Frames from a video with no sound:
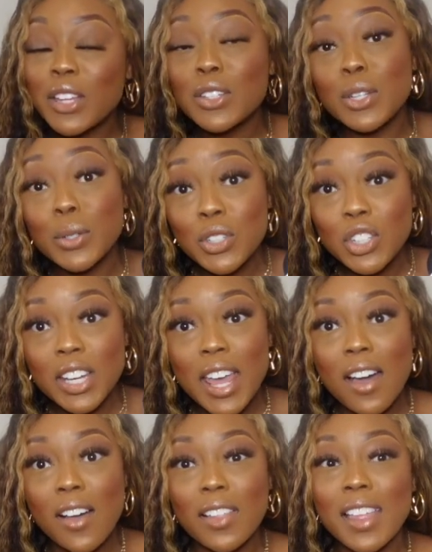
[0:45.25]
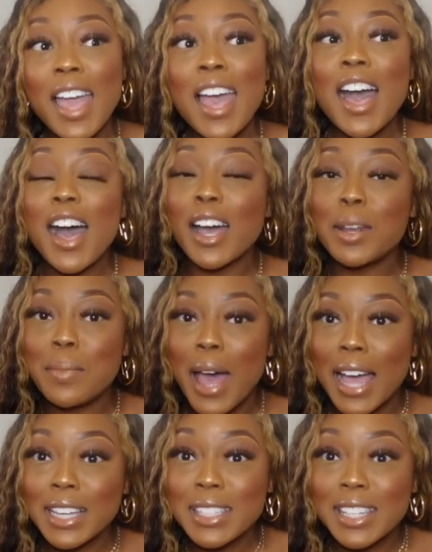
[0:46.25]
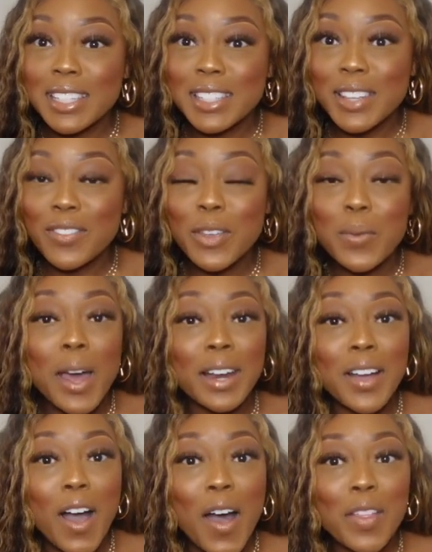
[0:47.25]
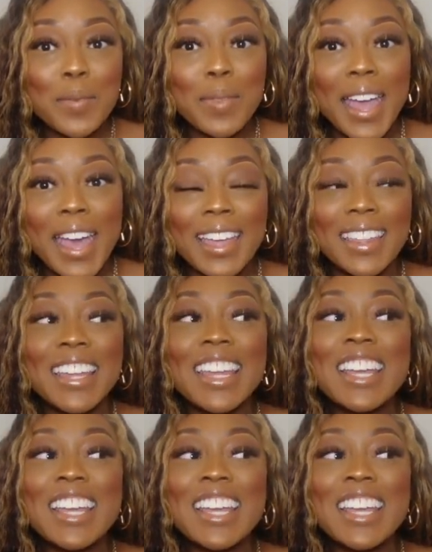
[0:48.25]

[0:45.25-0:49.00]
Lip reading: 2 Chanel unboxings, if you want to call them that.